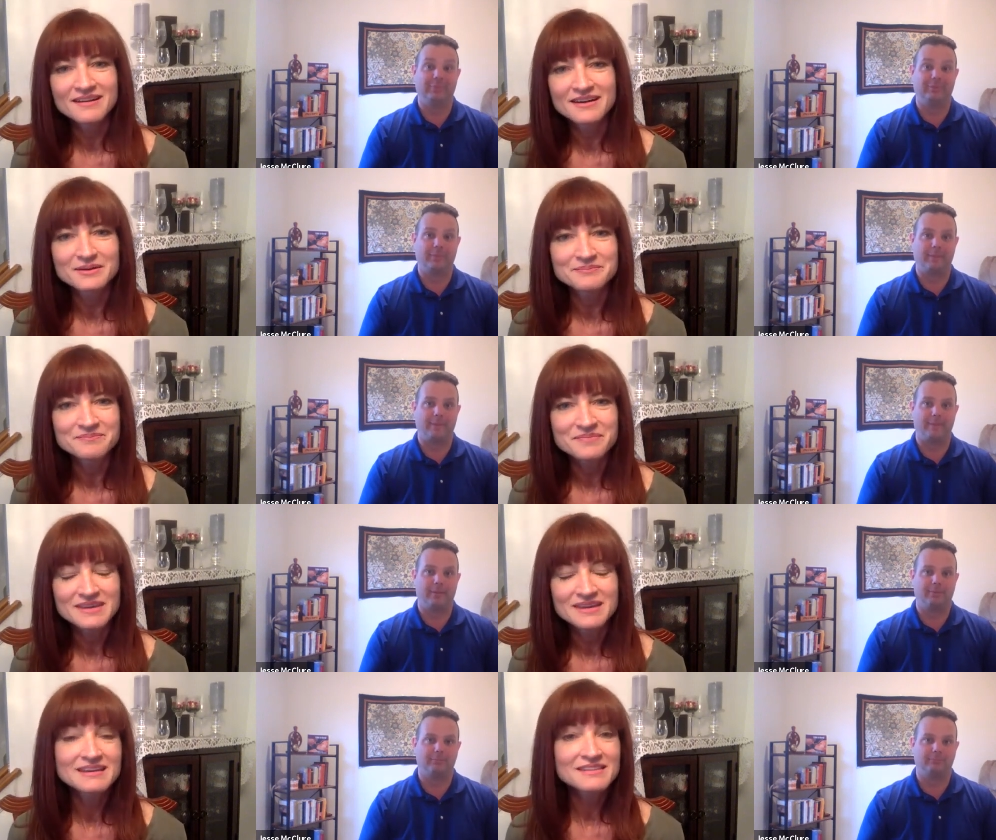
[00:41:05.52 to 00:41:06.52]
Speaker 1: um,
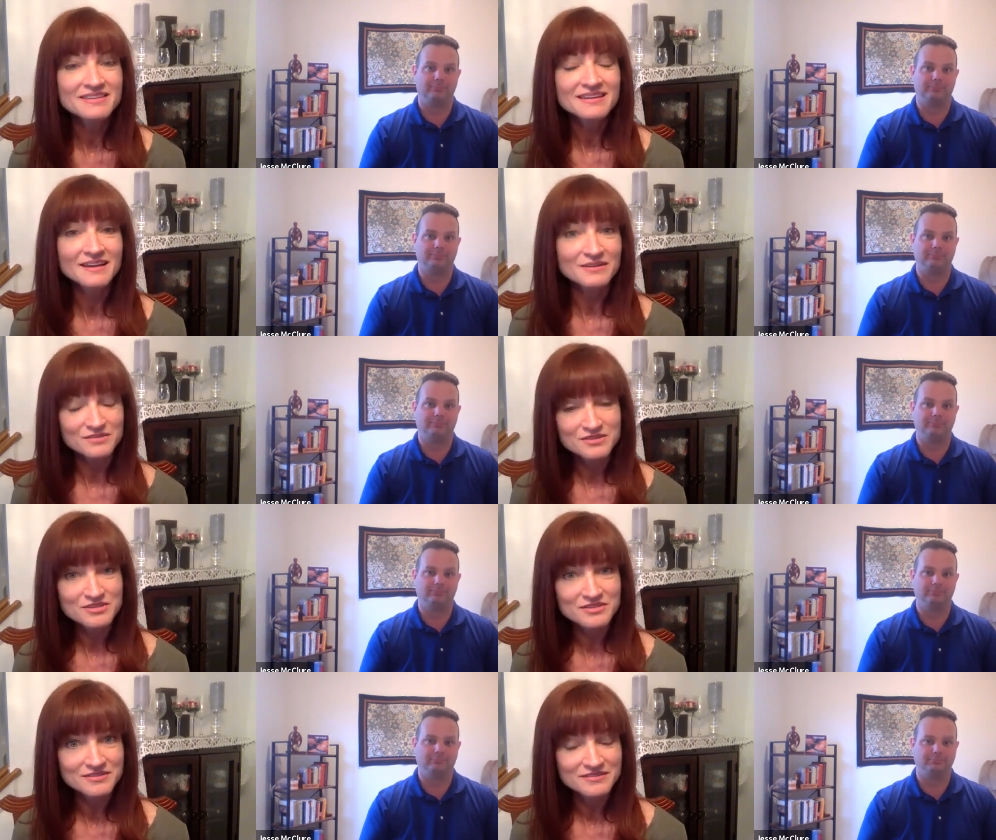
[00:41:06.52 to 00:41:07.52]
anything
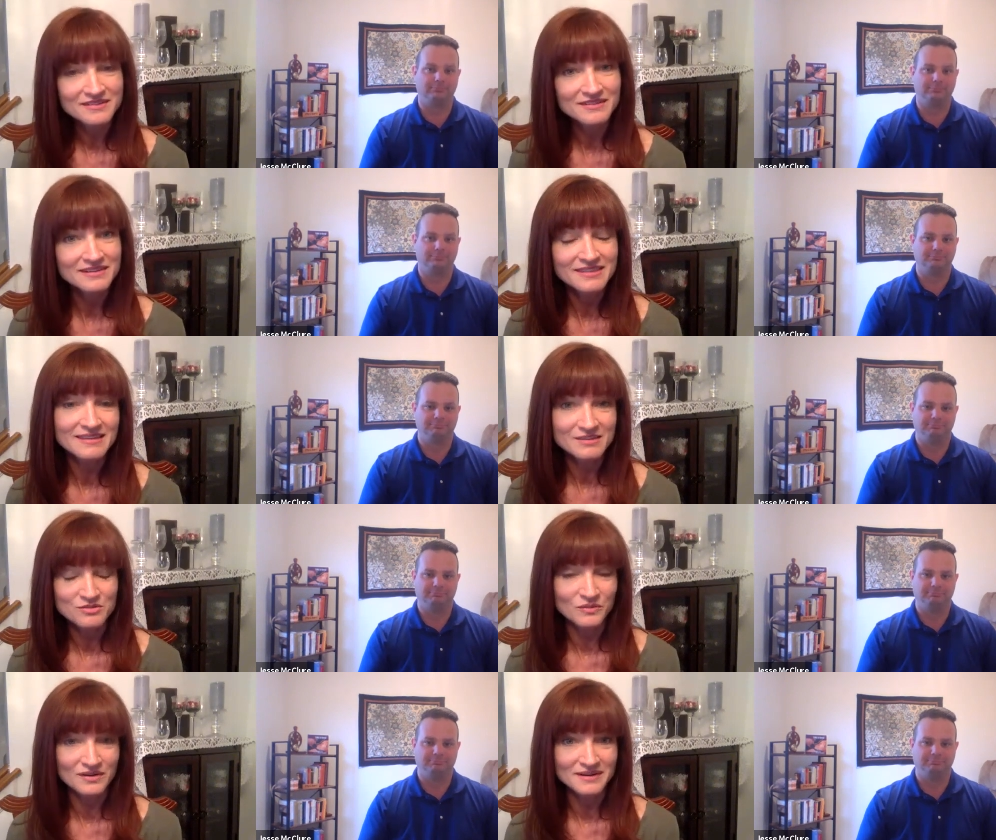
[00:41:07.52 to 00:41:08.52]
else? on
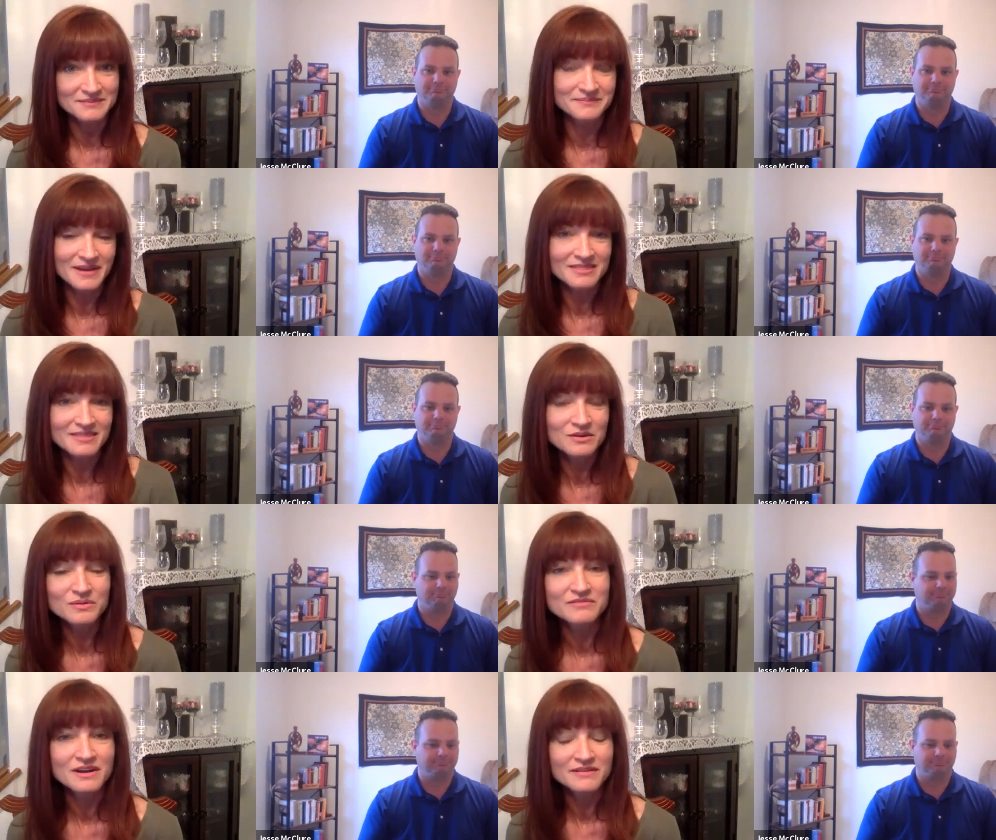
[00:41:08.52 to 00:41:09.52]
this one. I think
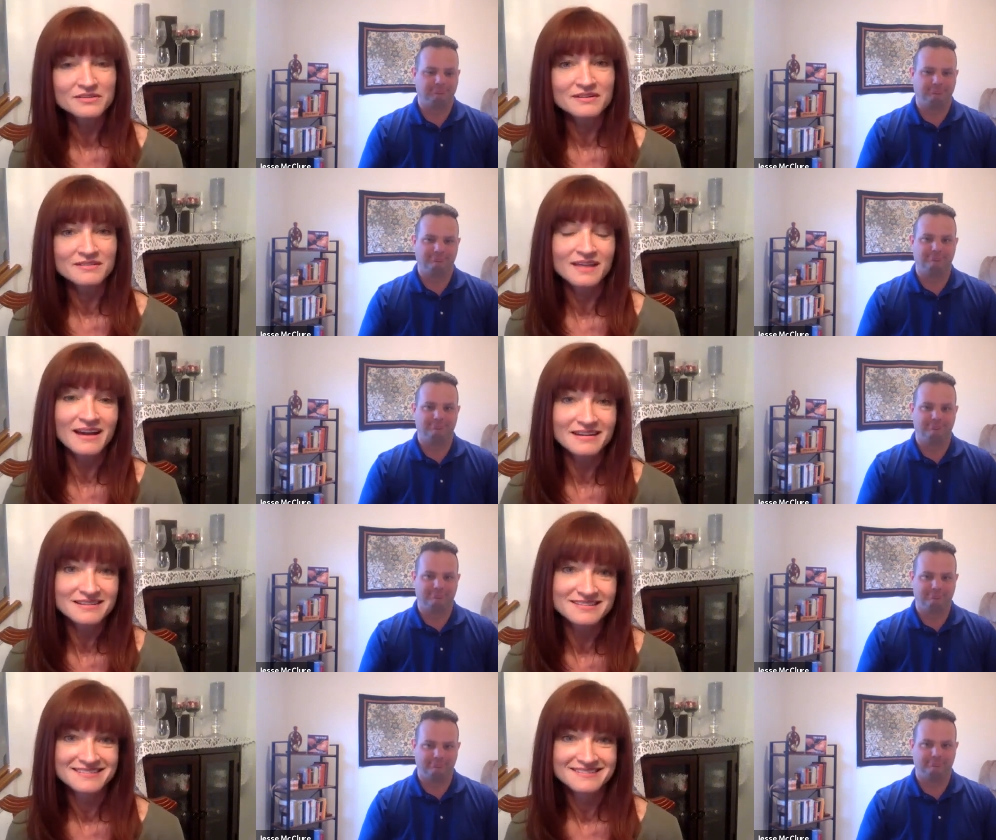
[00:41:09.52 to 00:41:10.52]
we've covered a lot.
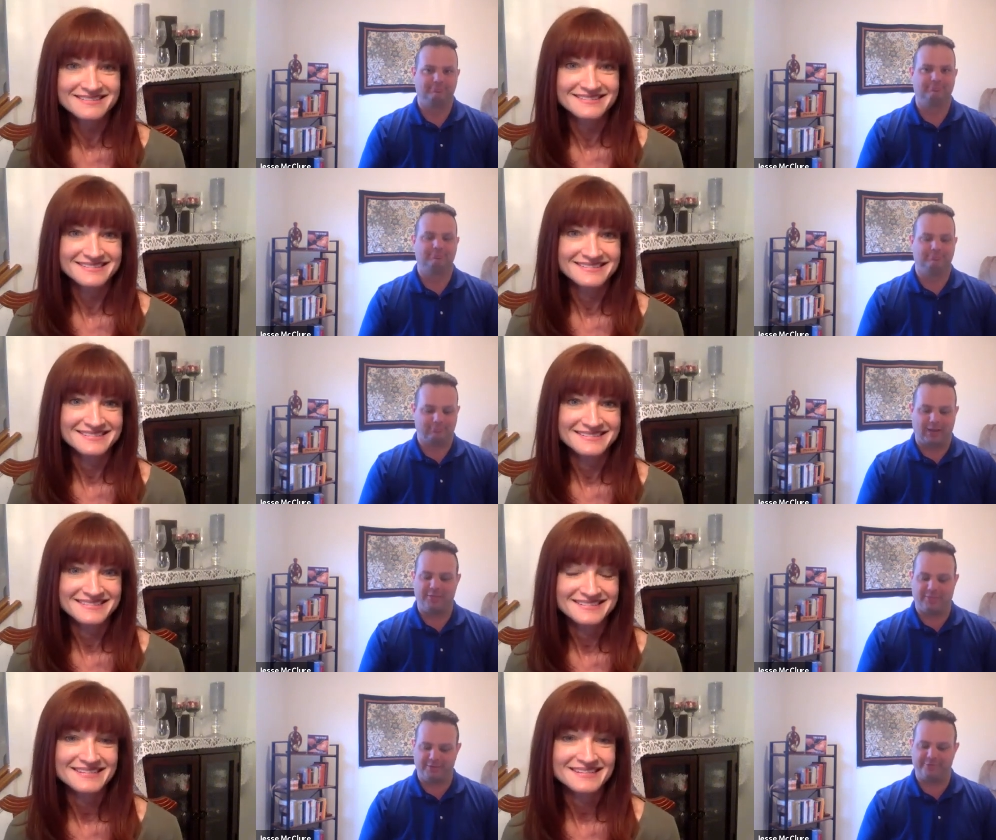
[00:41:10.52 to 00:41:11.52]
Speaker 2: I
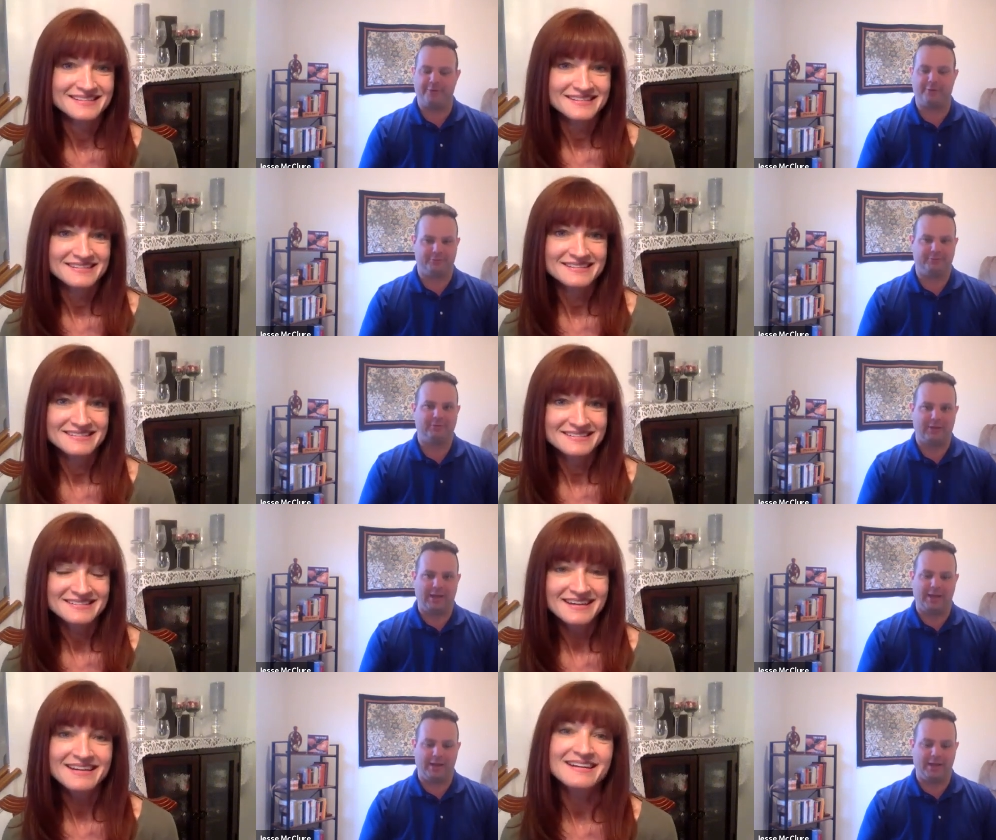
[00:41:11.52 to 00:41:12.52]
think so.
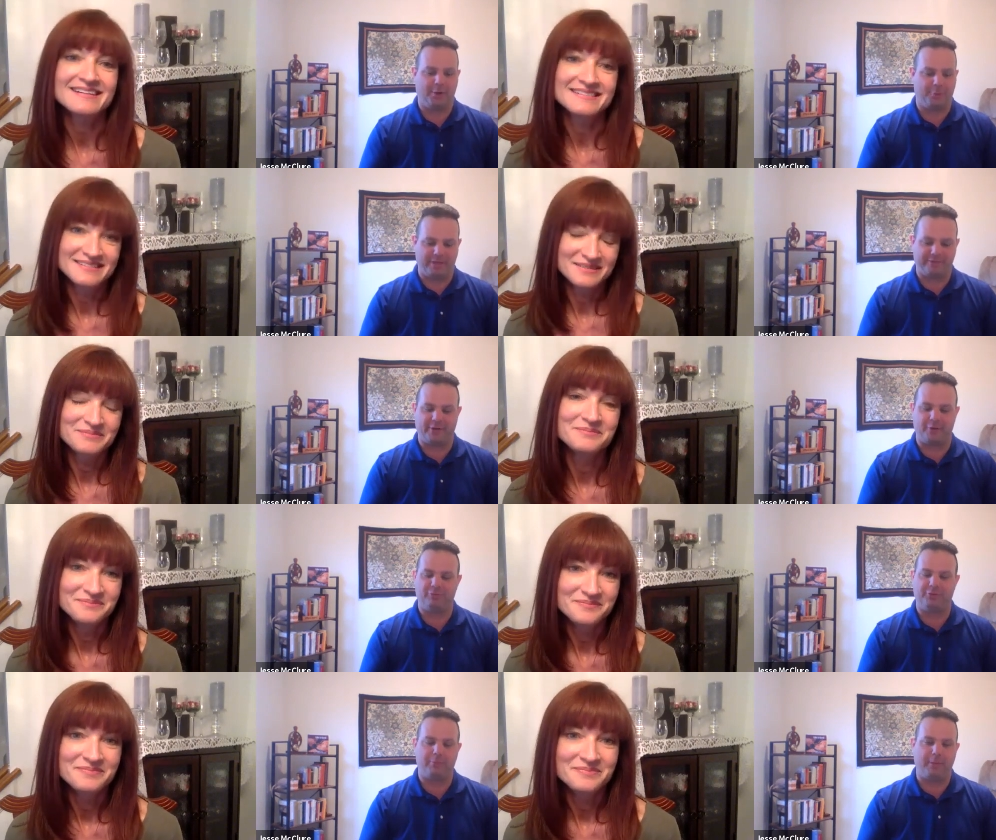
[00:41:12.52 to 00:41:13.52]
I, I hope that's
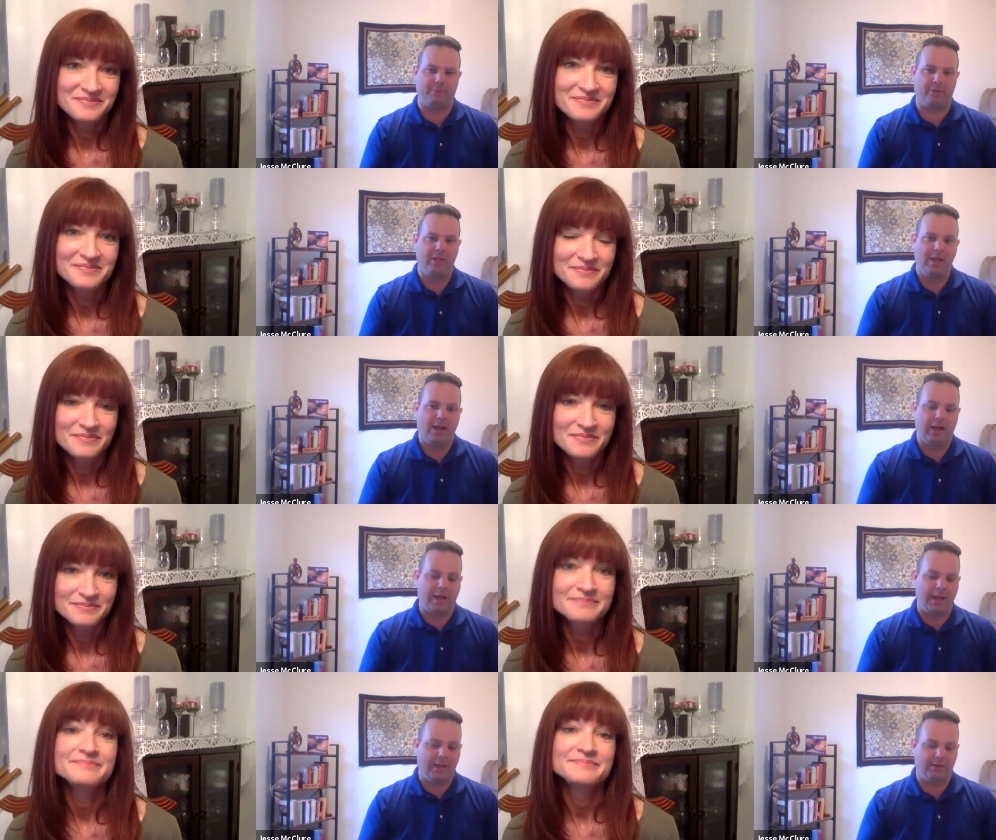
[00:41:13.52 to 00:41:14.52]
helpful to people.
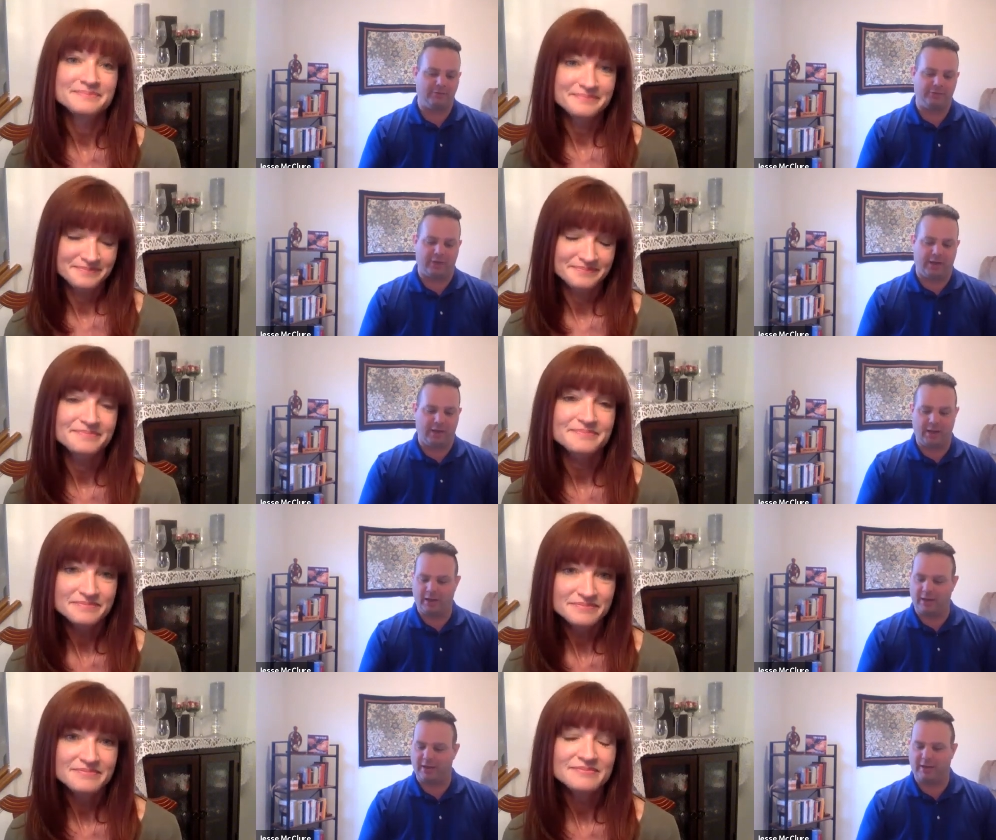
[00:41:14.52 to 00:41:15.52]
Uh, and I,
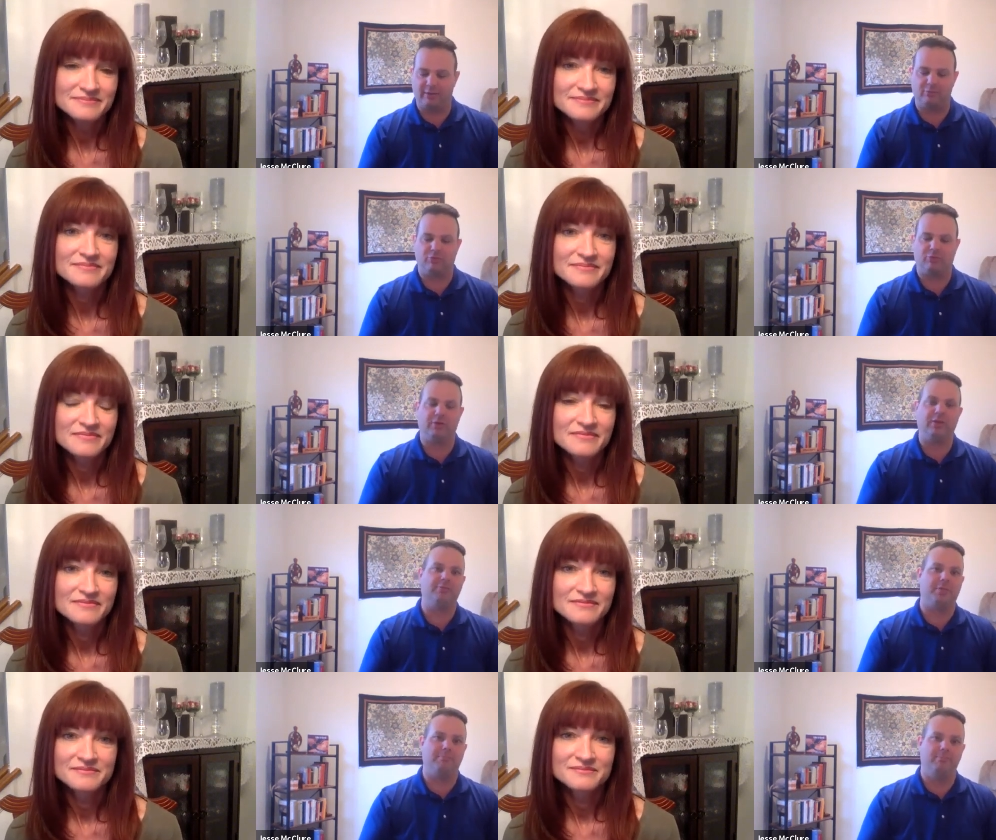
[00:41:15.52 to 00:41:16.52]
I, should
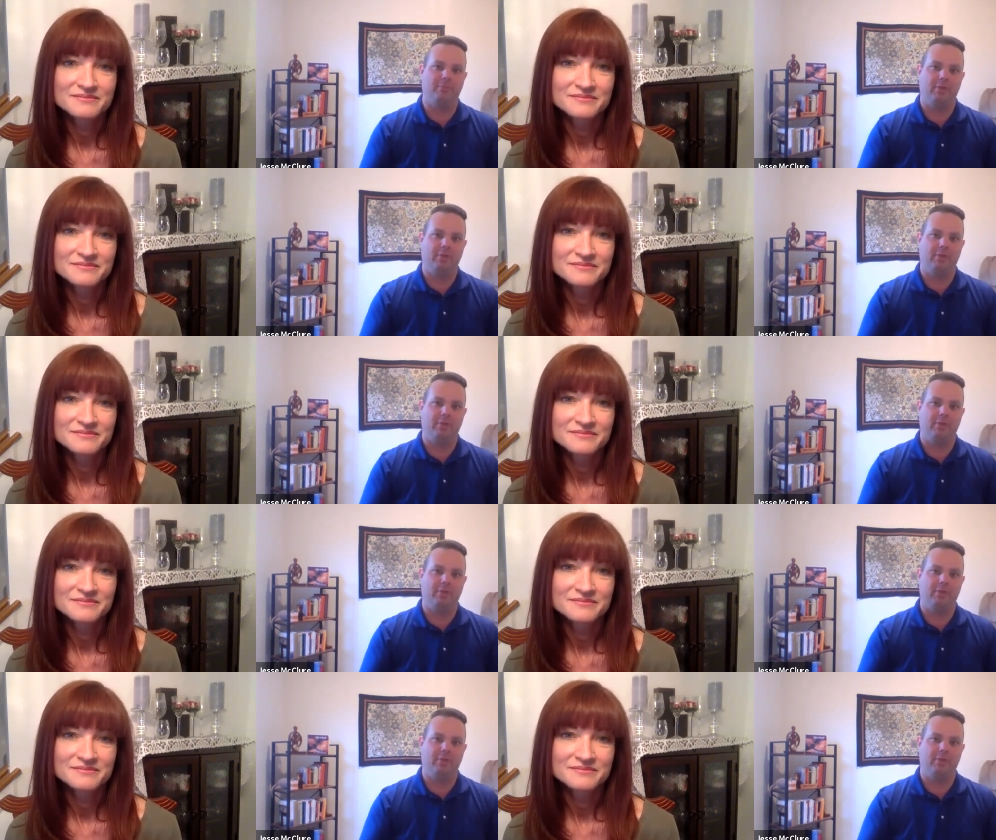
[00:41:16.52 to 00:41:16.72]
give the